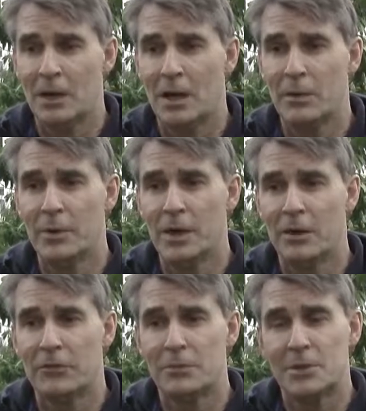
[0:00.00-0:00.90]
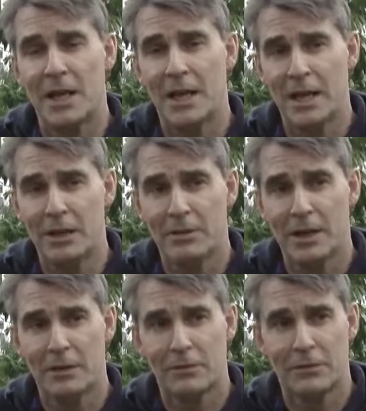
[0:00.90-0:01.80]
And we heard from
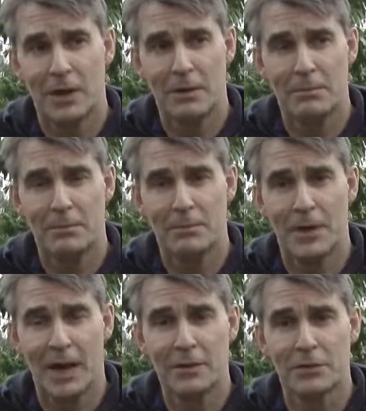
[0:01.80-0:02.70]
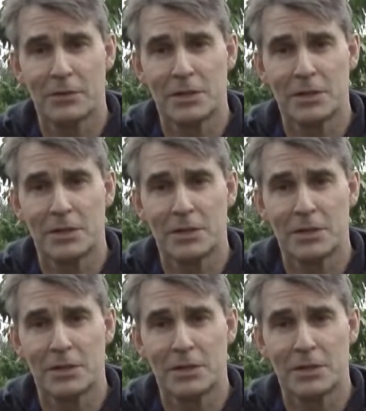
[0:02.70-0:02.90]
Hilary of Avon